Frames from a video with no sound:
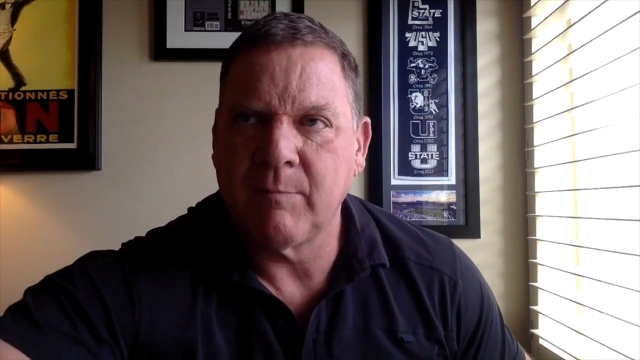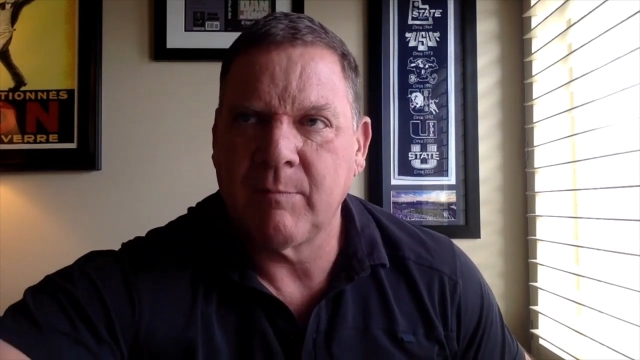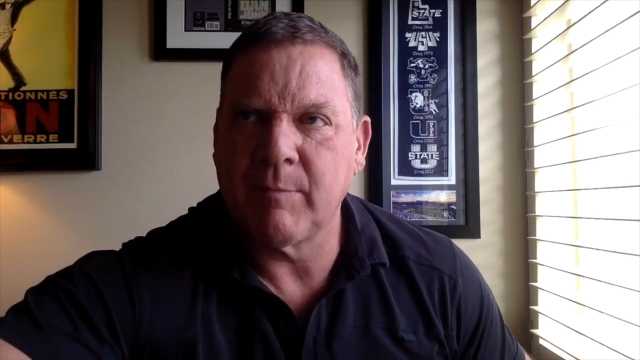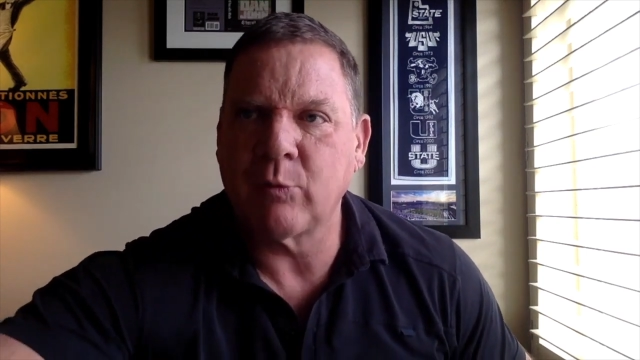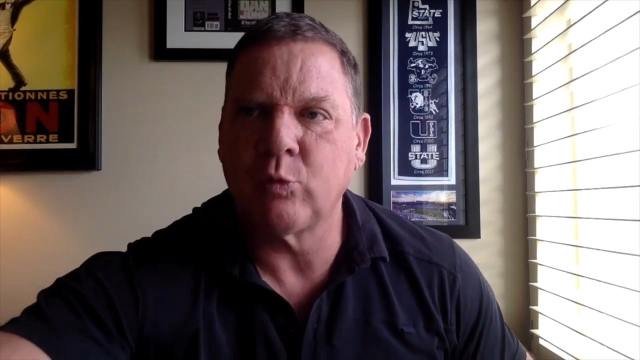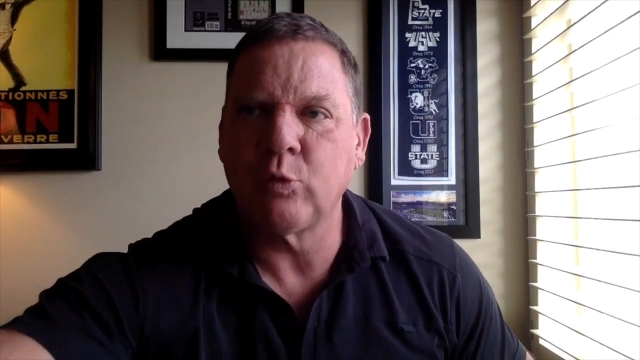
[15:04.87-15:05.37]

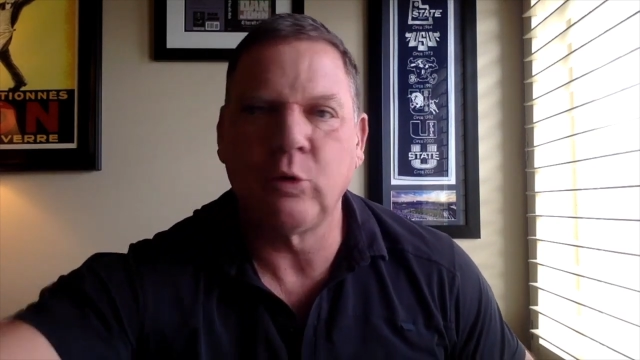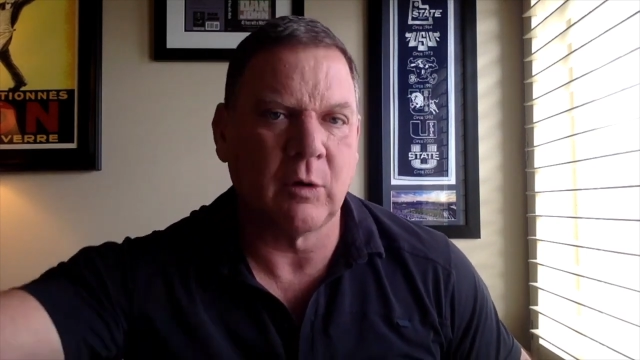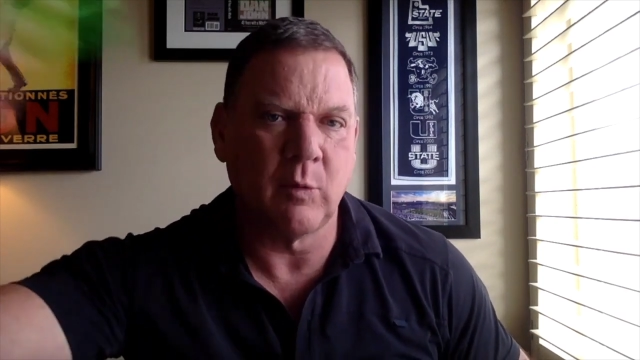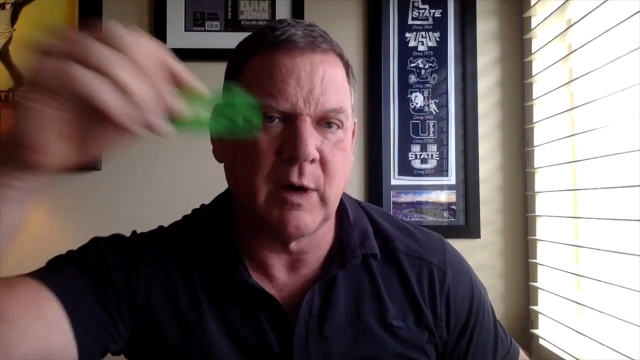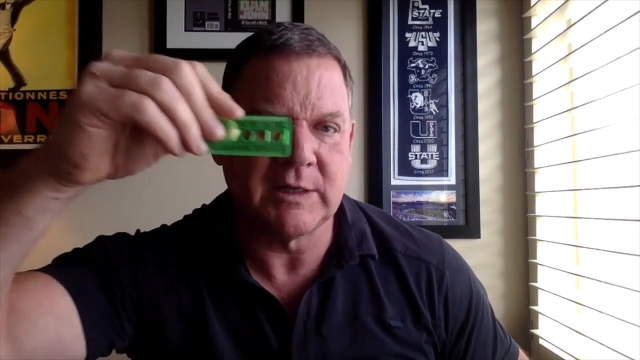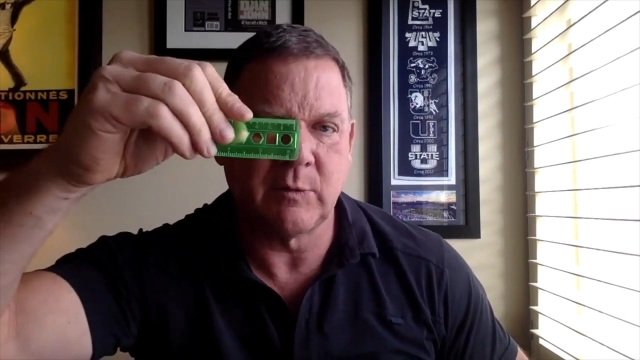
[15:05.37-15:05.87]
My
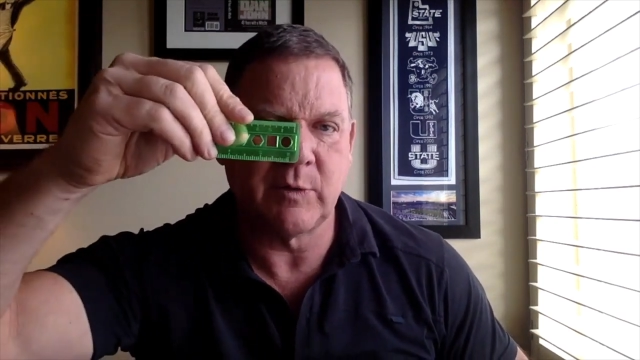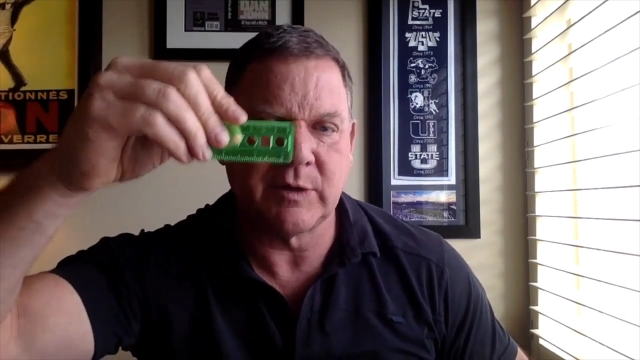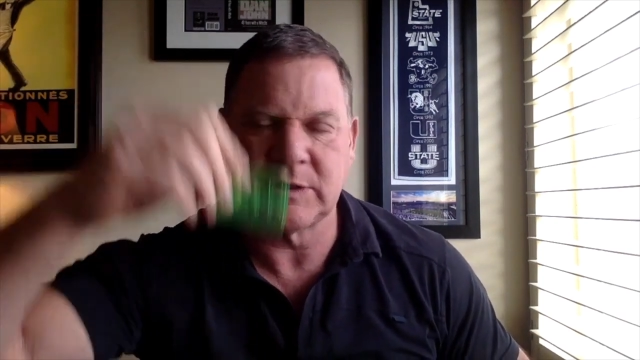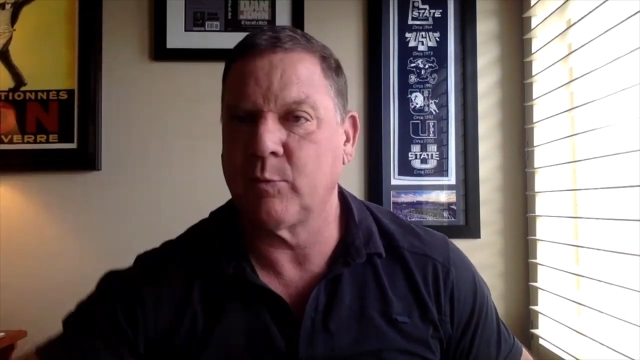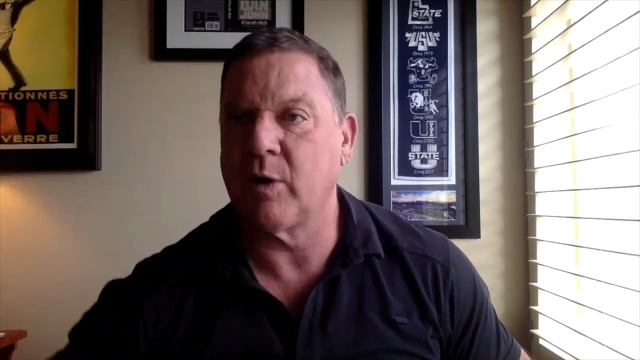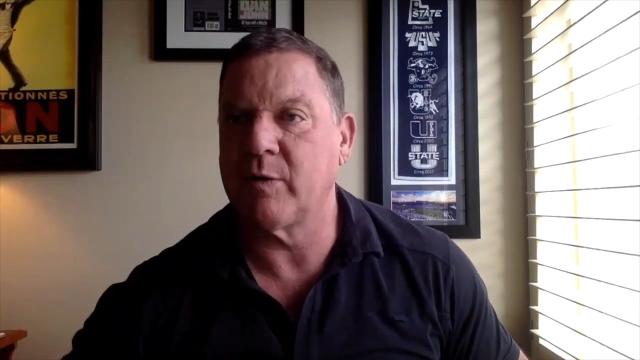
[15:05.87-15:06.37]
ruler wasn't
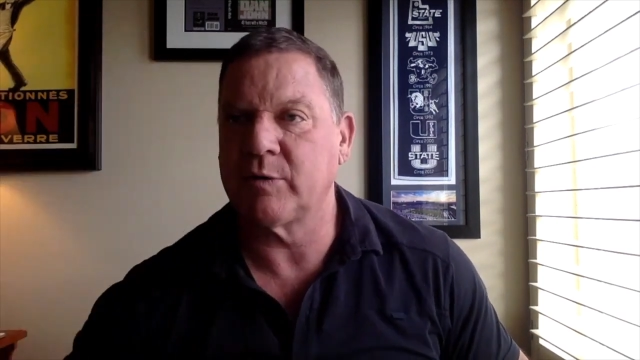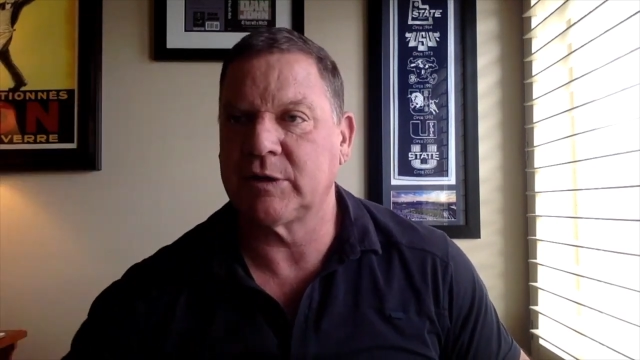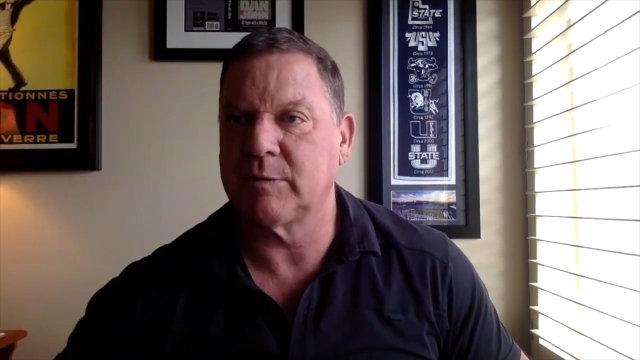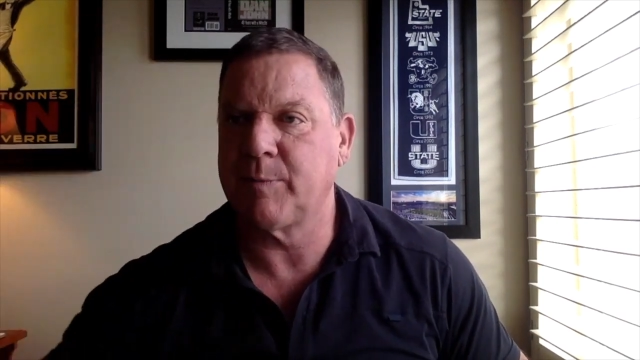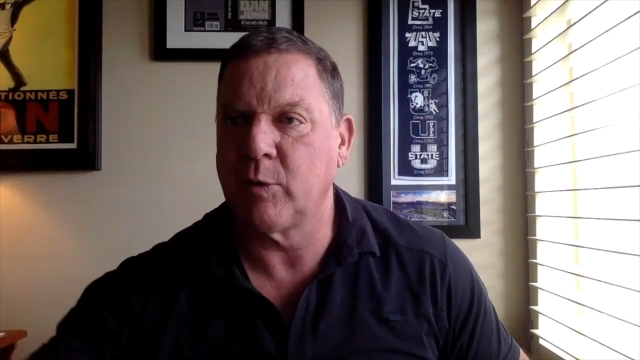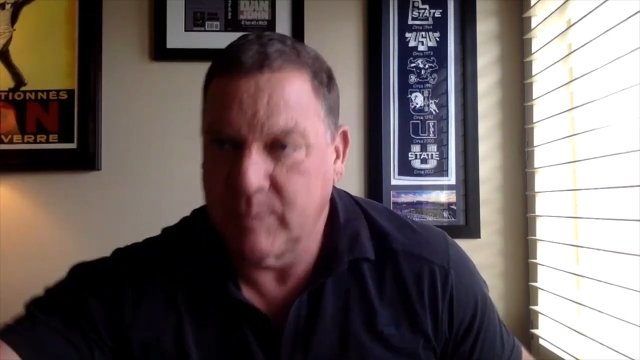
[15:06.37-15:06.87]
was where it was
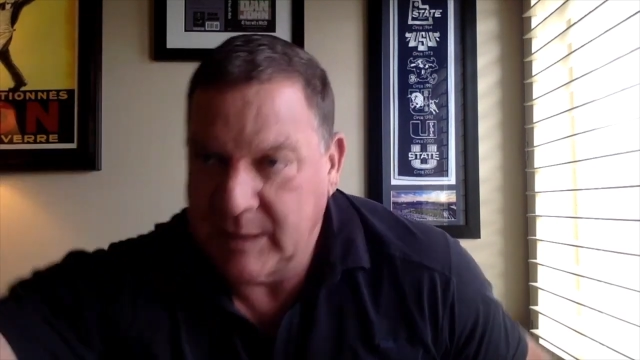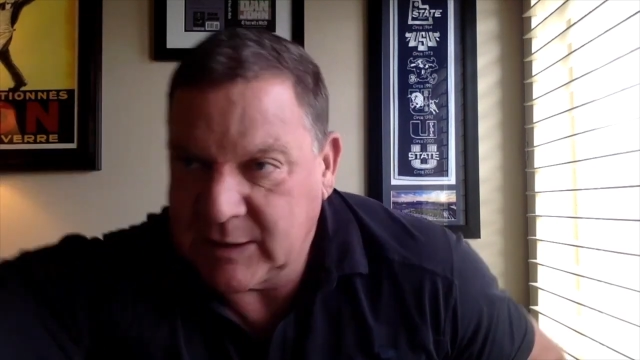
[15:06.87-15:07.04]
supposed to be,